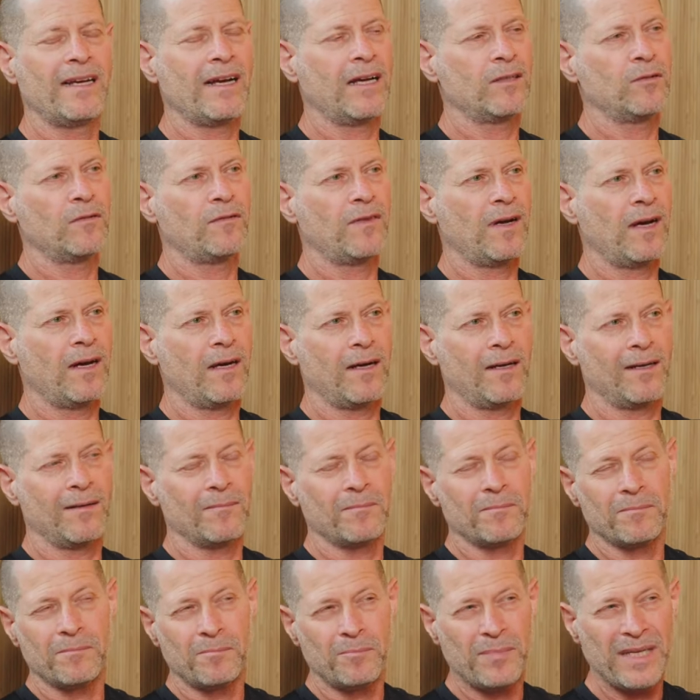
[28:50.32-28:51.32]
kind of a
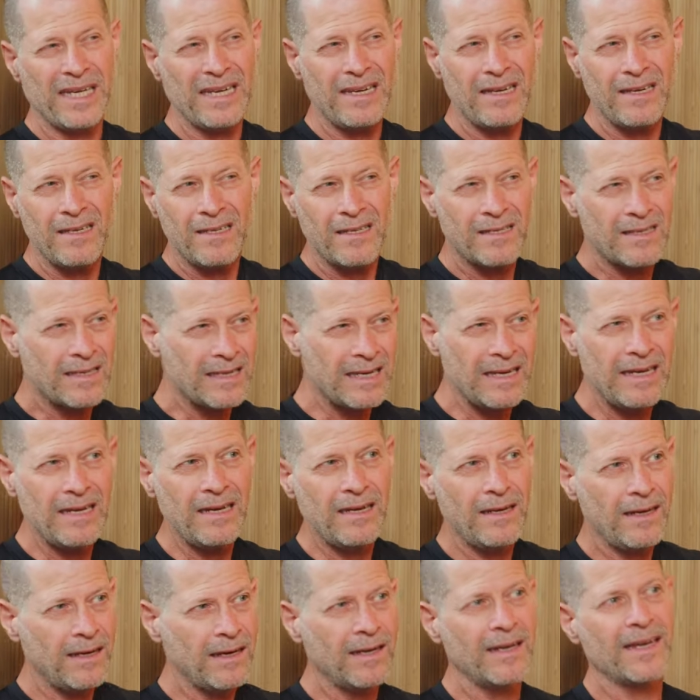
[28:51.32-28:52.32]

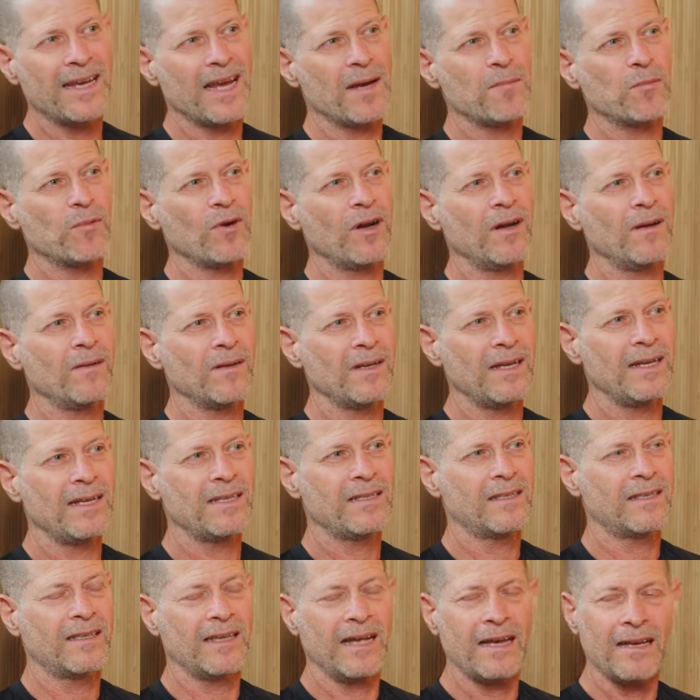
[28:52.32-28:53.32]
BC camera.
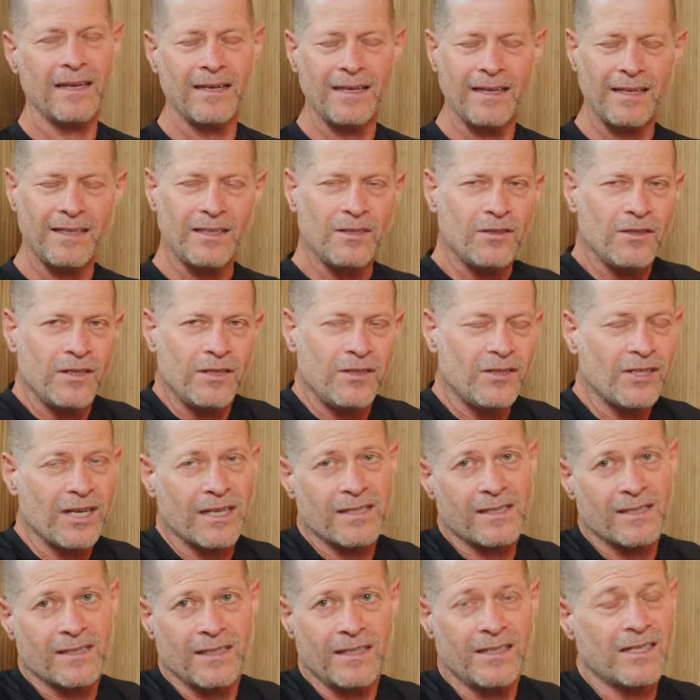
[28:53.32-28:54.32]
It, it, it
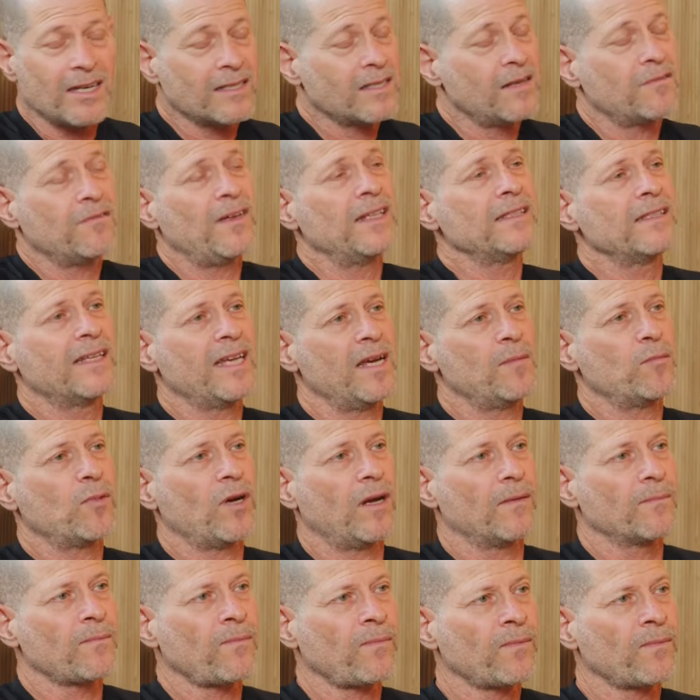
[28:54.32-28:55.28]
just it's just a fun camera.